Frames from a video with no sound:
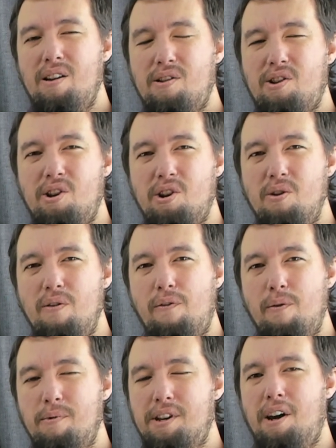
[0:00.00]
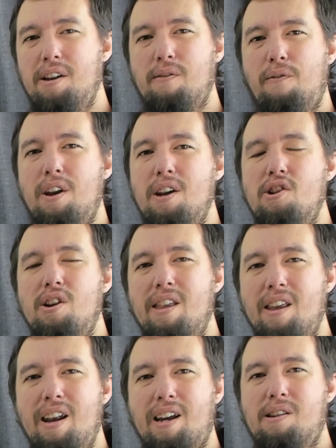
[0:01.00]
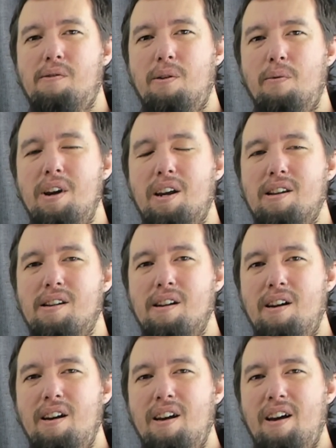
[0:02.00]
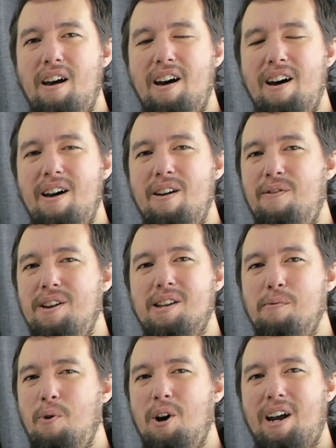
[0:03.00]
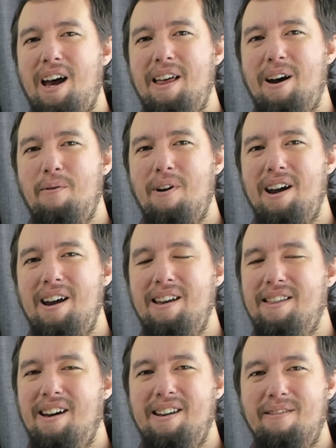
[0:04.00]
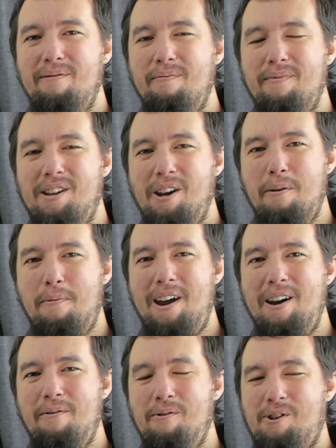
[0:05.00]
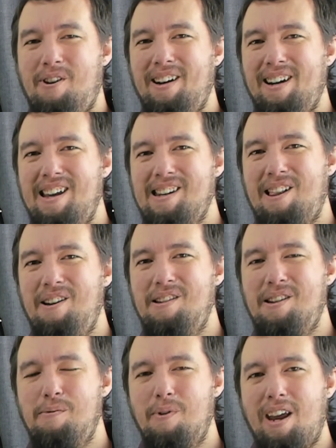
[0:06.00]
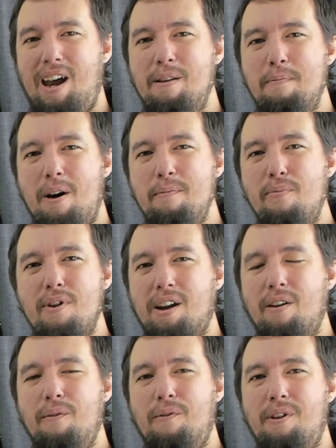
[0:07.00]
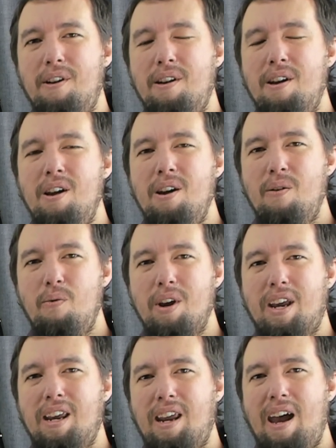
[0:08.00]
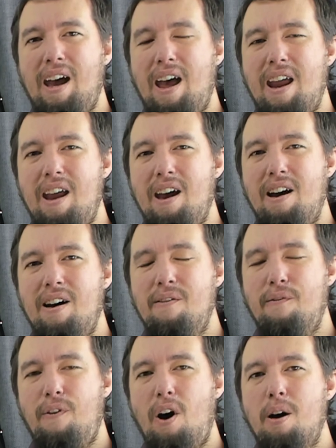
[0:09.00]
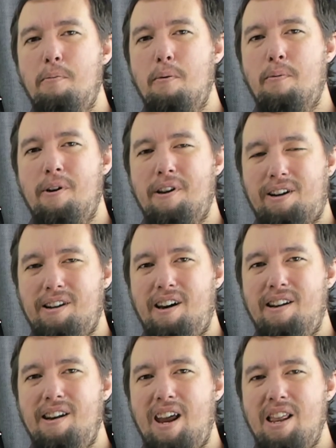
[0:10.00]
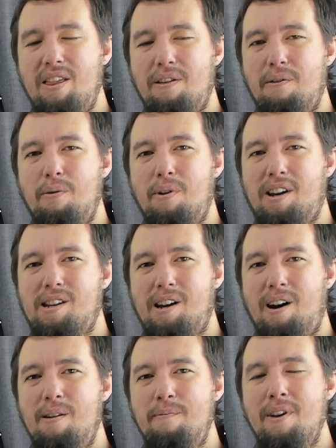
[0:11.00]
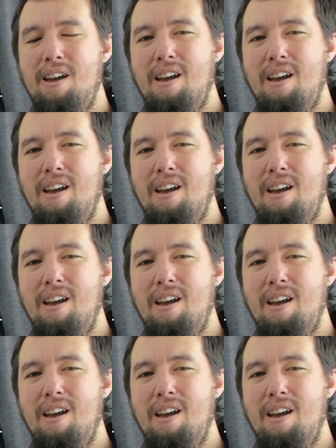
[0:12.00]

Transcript: to do from start to finish in the next three weeks. Uh, if it doesn't work out that way, then so be it. We'll try and get as close as we can. But I'm pretty confident we can get a uh, viable product done in three weeks' time.